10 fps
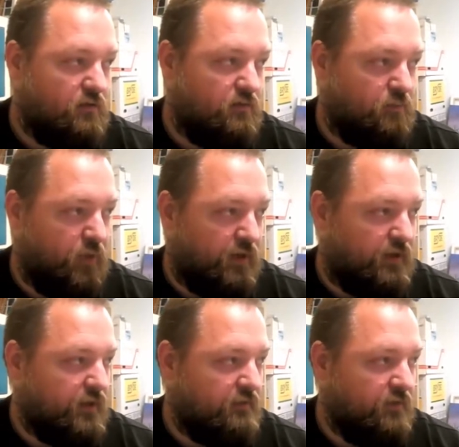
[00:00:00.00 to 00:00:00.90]

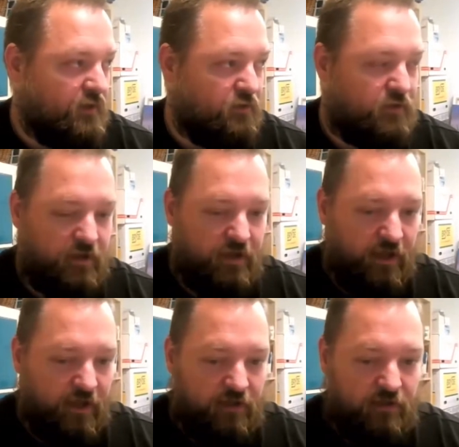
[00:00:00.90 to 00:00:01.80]
But if I do it
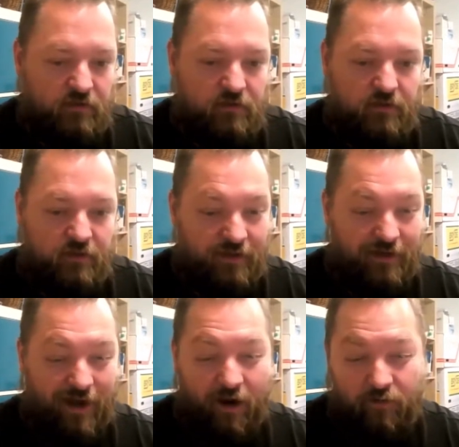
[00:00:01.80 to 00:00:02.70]
again in
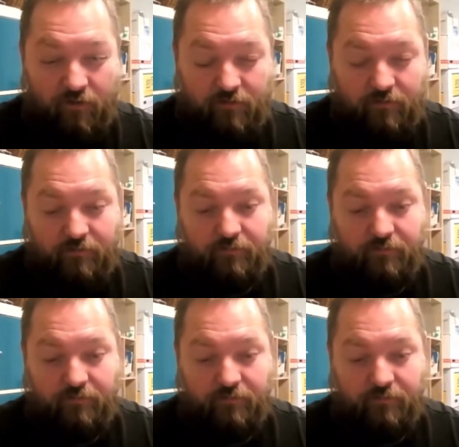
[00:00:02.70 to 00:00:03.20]
an hour,